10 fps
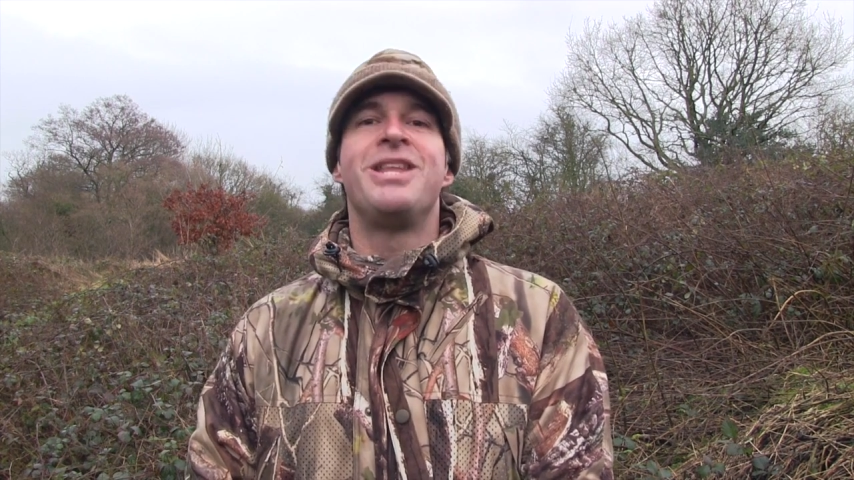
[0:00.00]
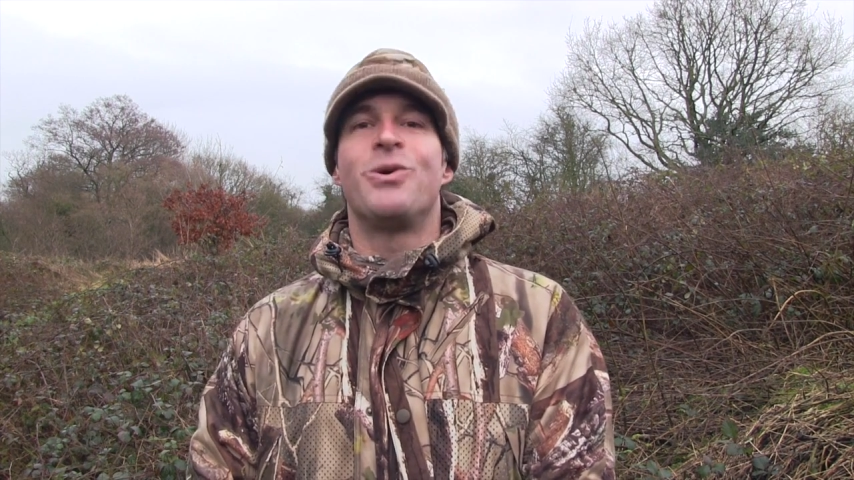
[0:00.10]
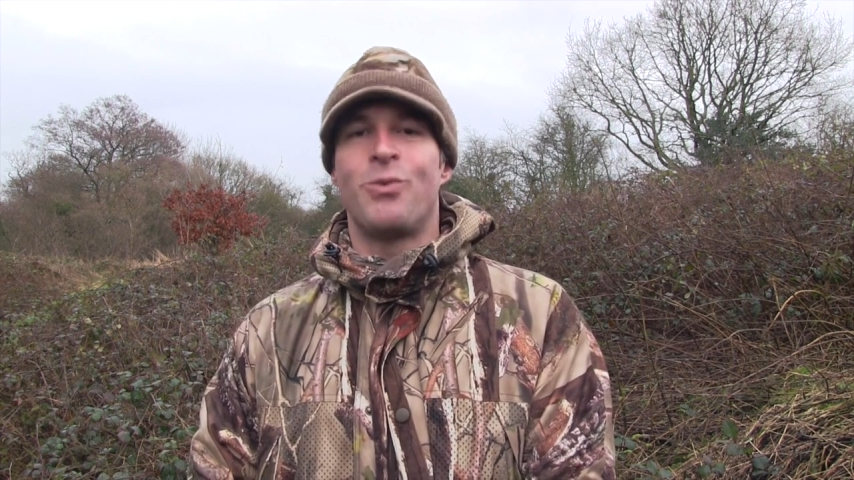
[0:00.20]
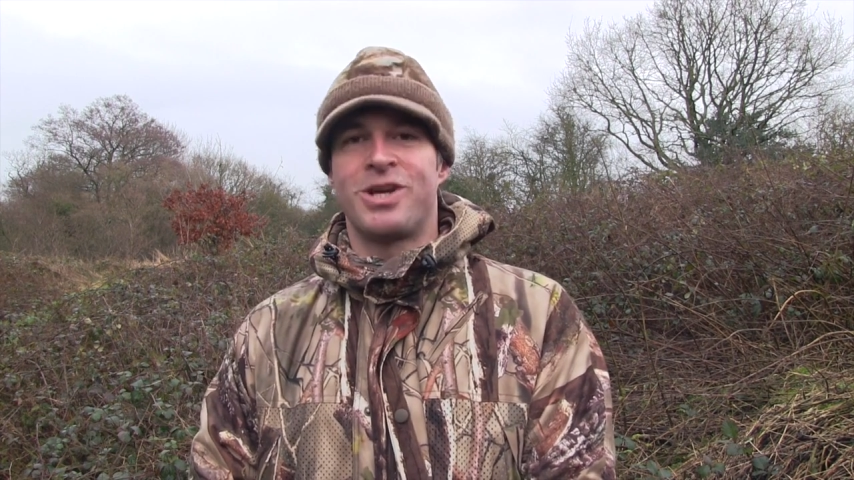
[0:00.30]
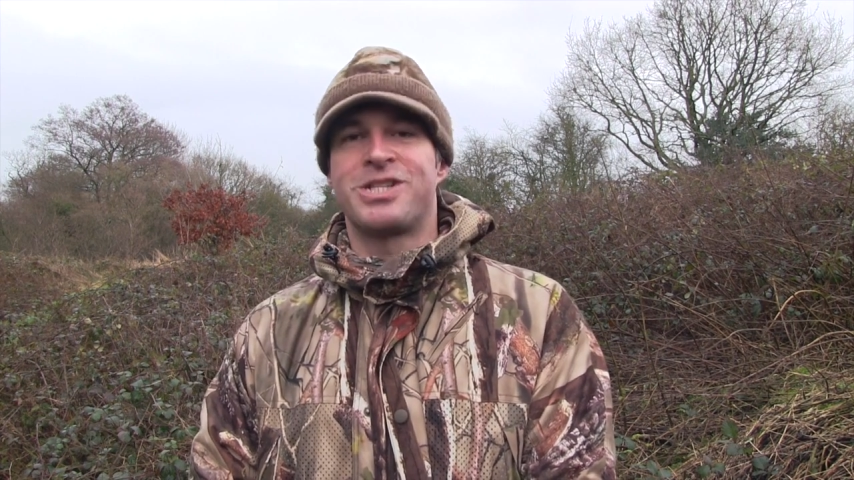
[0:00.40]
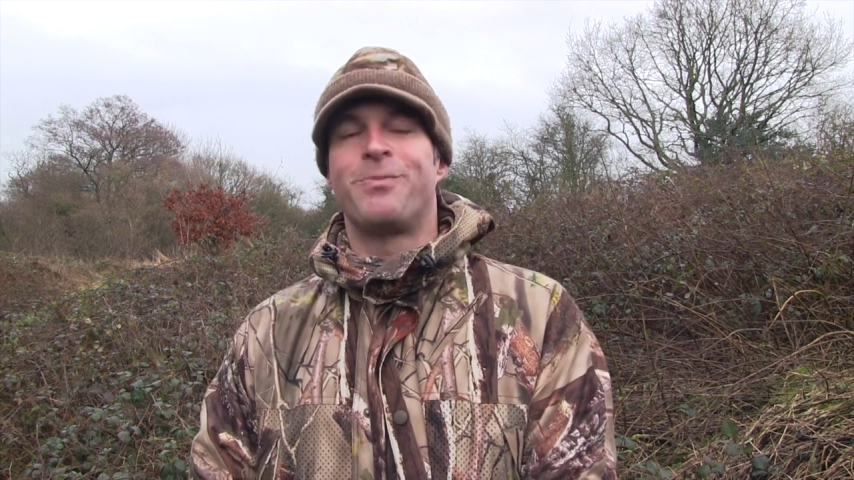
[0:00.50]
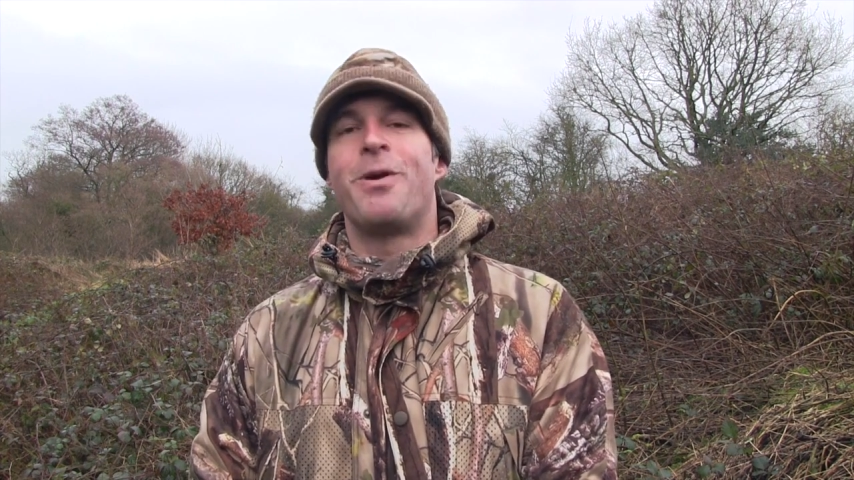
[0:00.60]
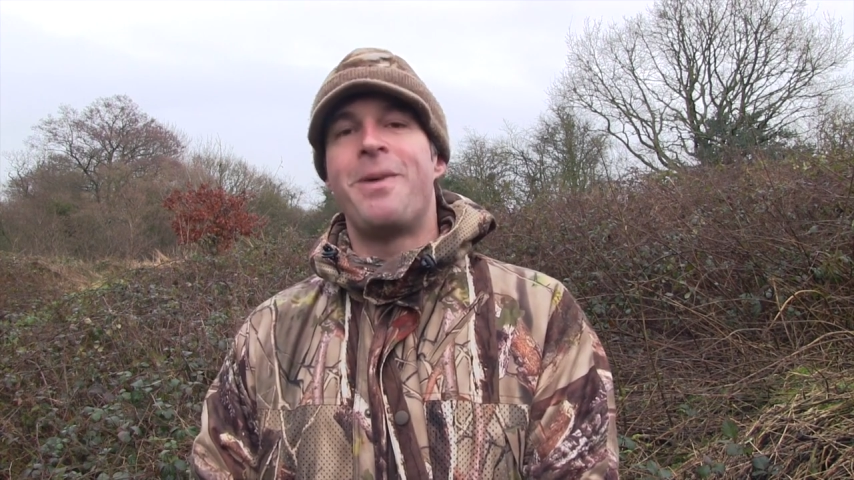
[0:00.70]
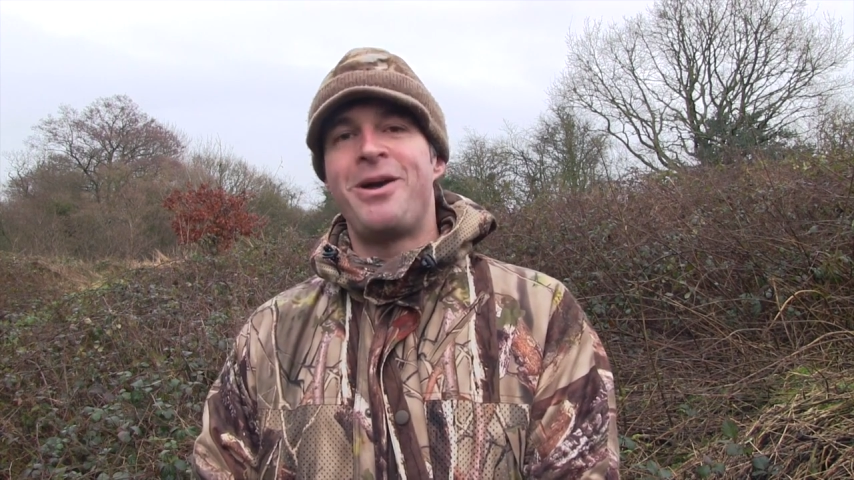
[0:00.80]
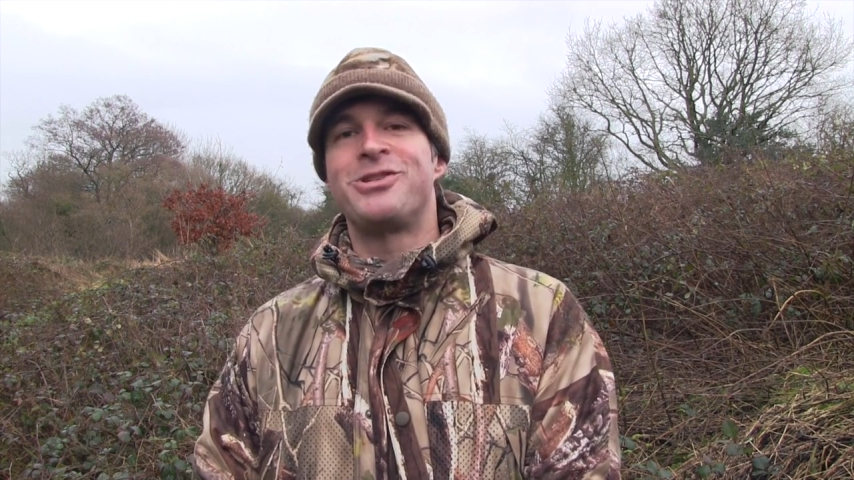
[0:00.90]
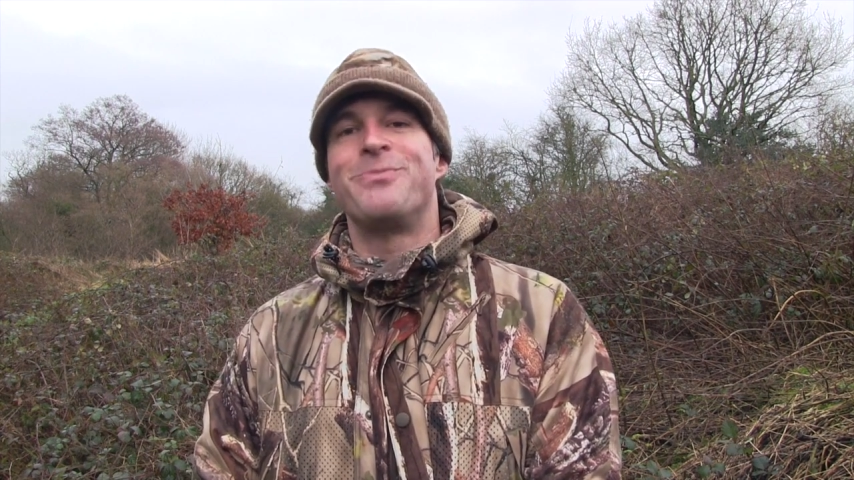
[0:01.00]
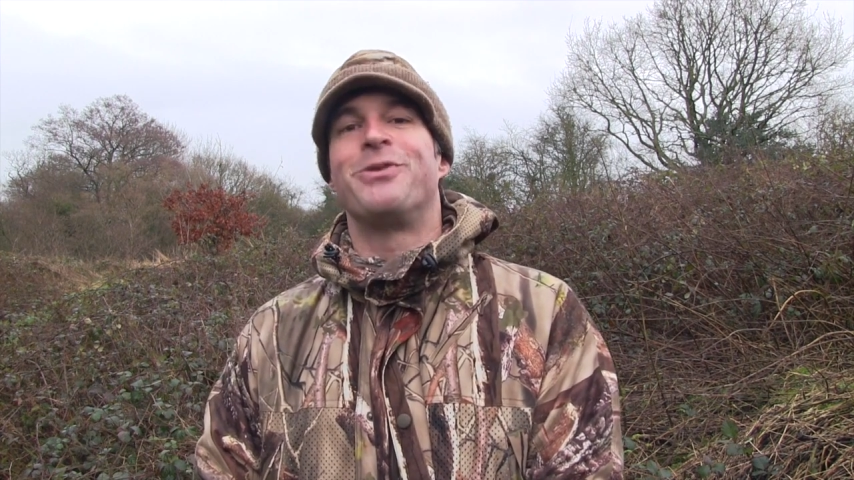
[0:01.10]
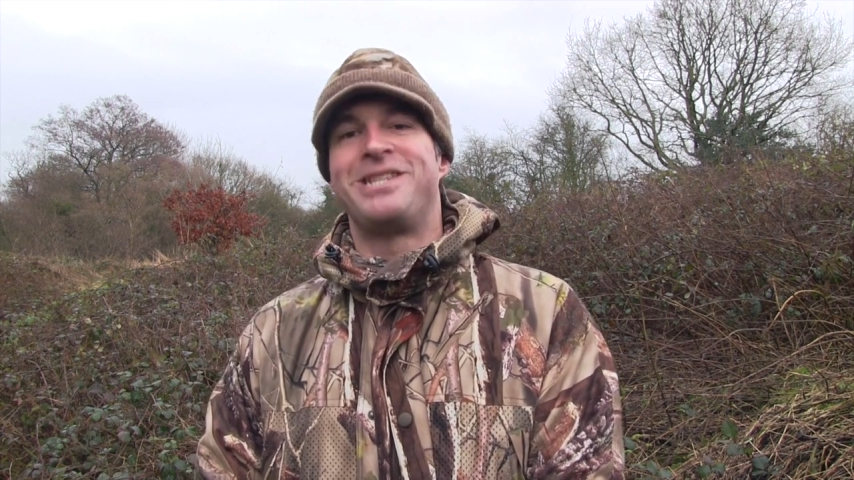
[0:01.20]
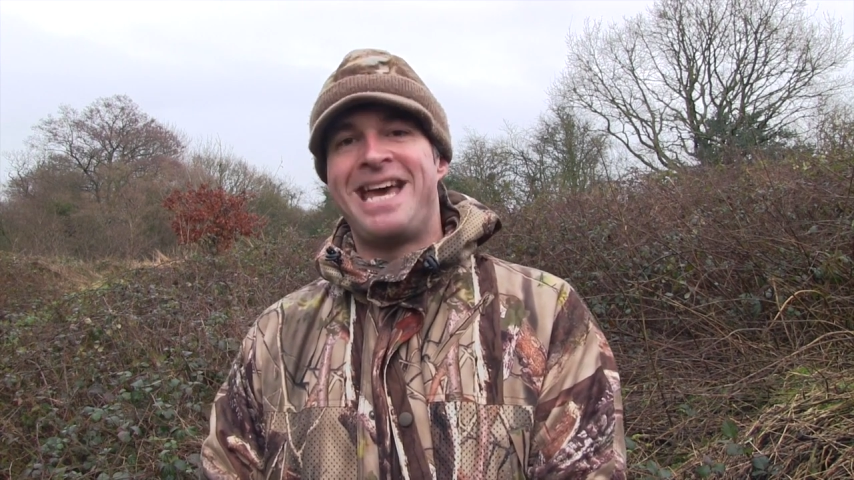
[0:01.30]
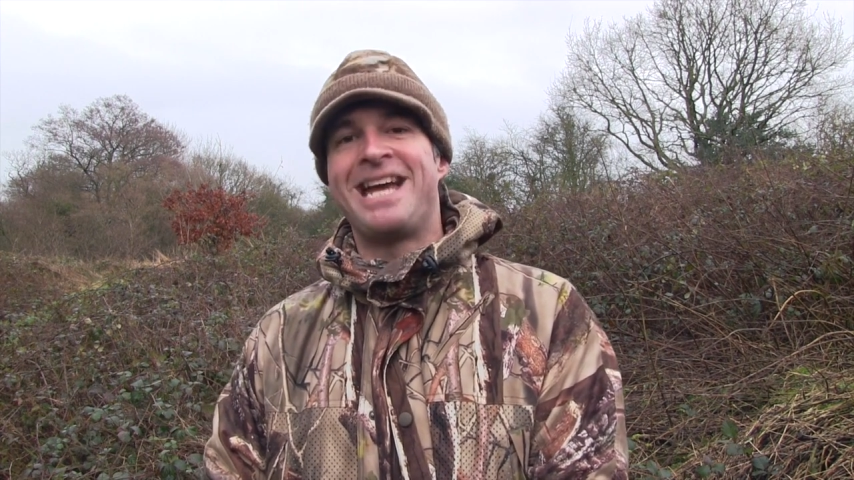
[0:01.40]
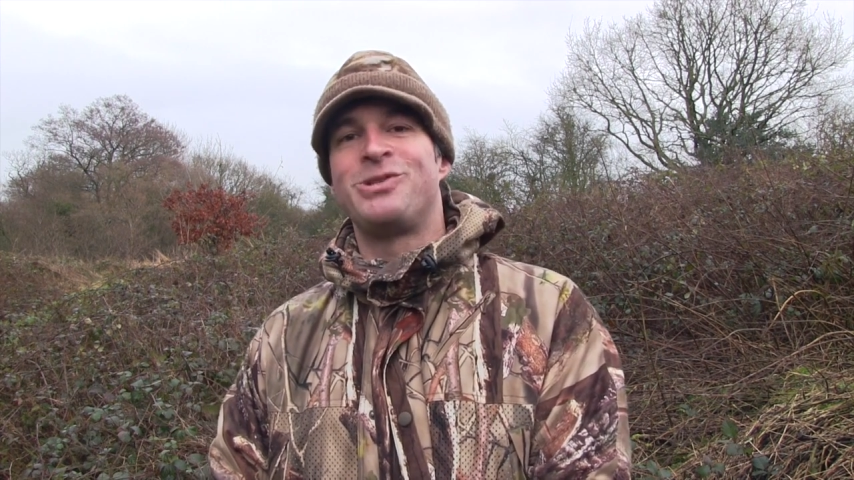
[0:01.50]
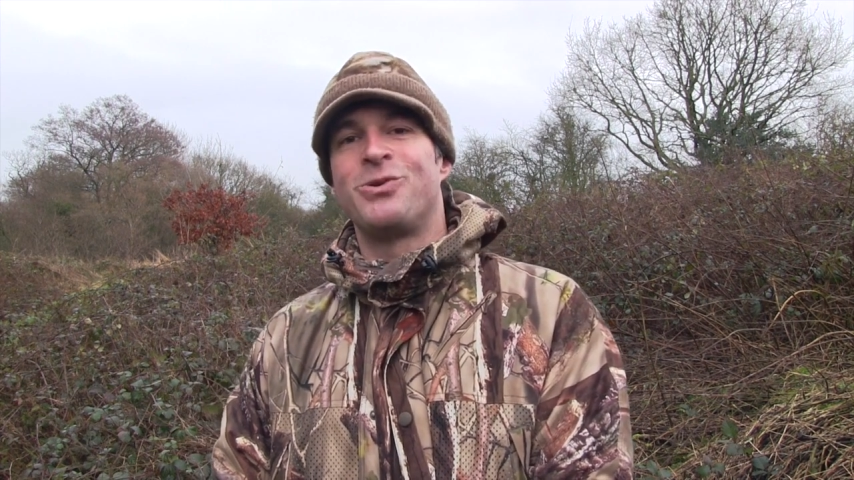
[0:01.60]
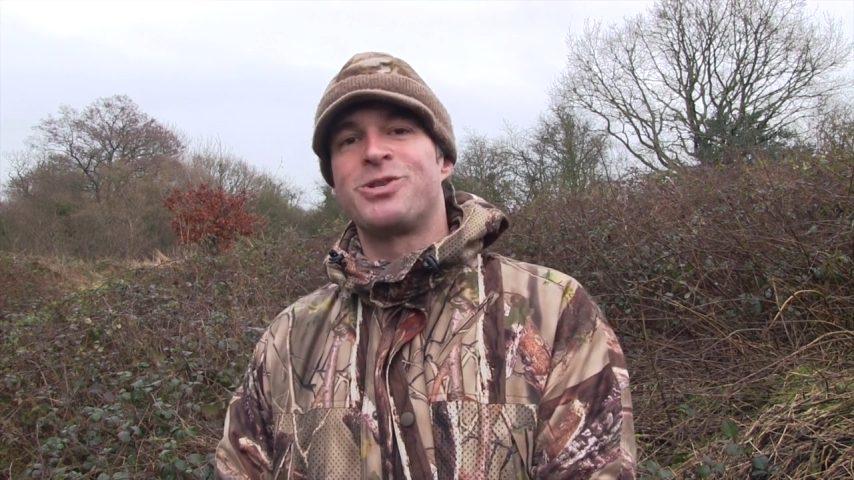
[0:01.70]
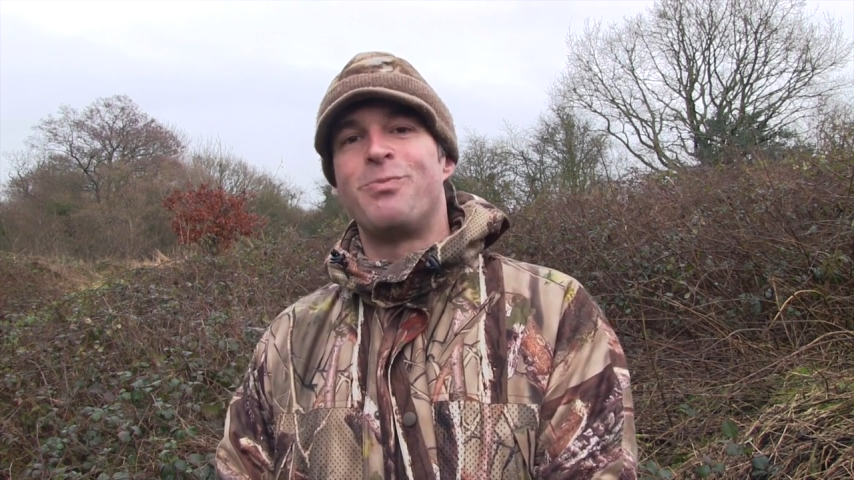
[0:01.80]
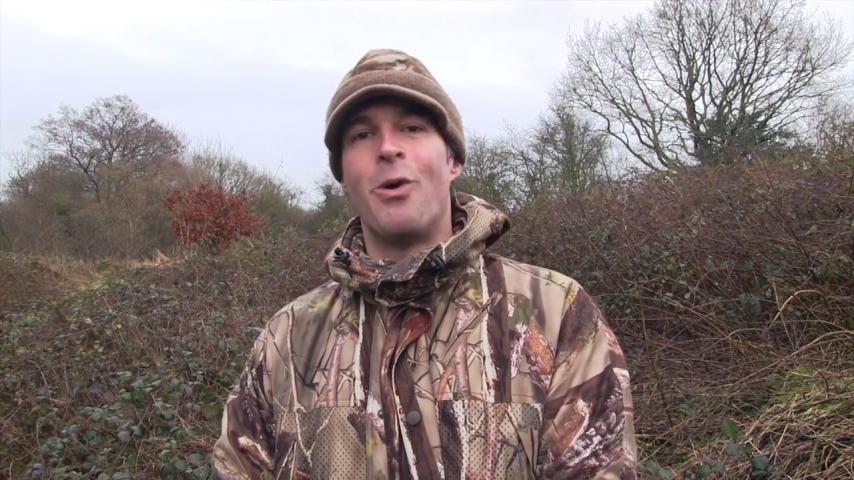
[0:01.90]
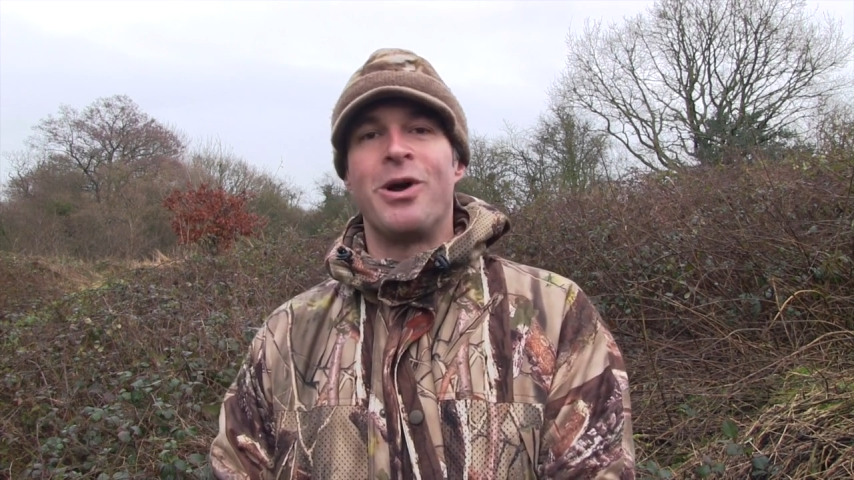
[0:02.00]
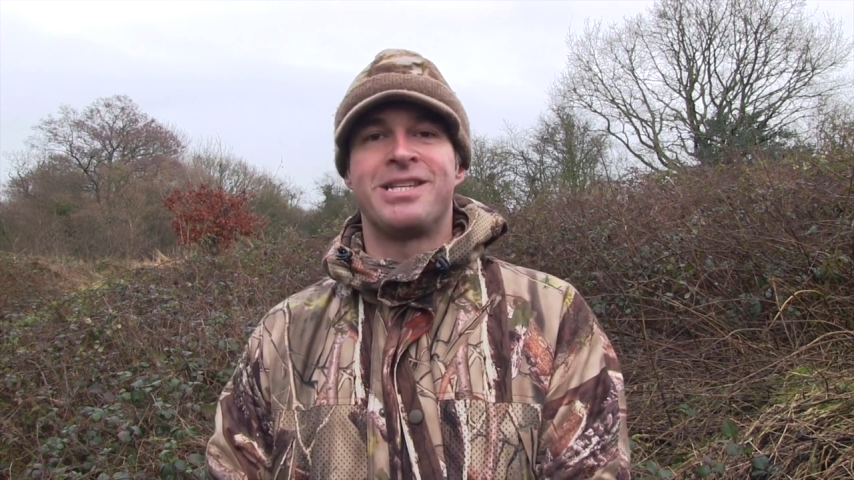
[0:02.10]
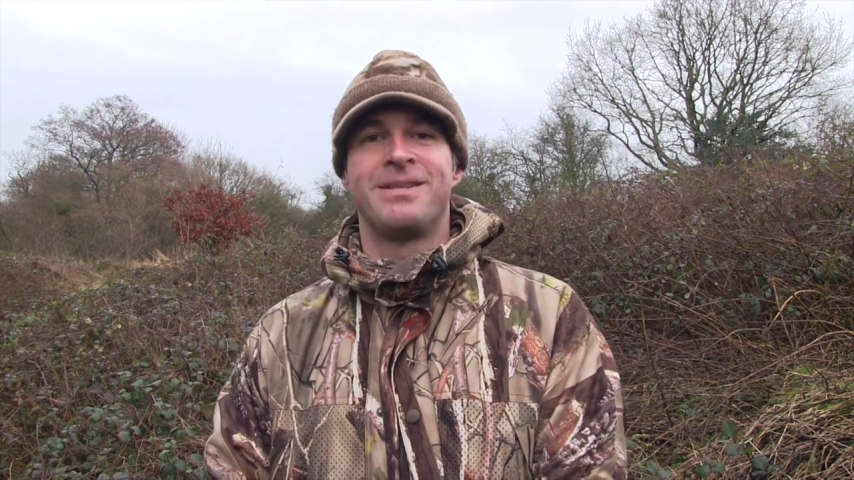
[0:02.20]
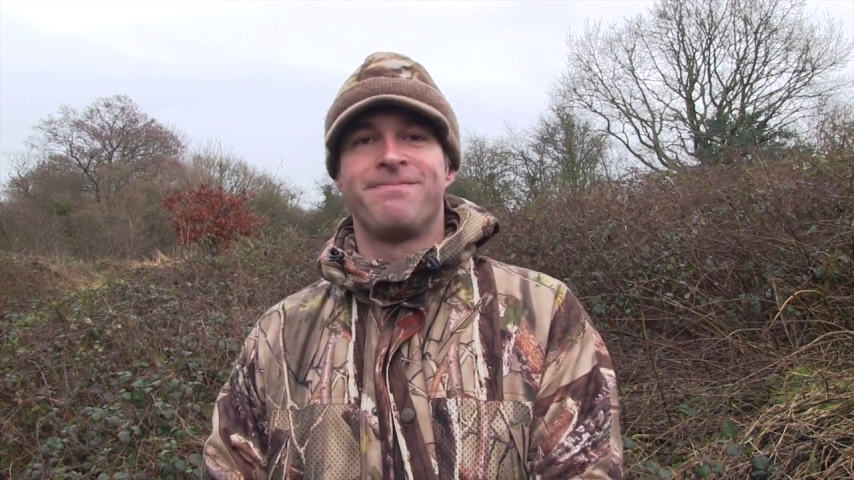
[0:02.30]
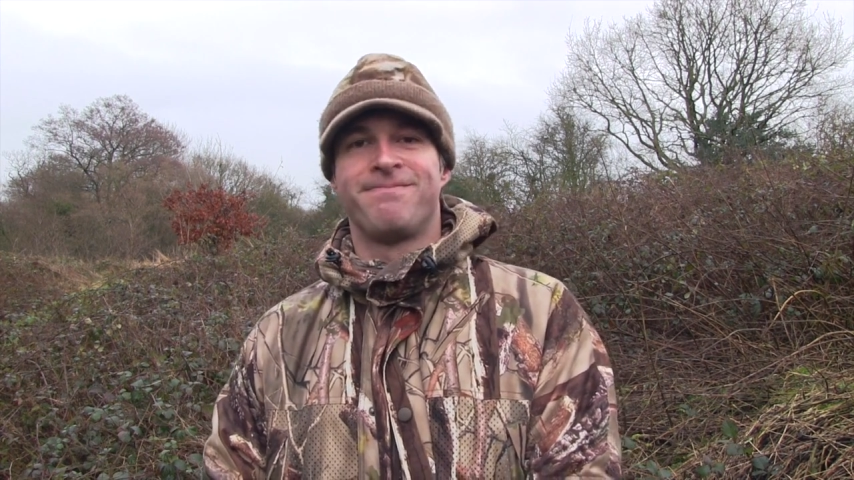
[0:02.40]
that works to promote and protect your sport.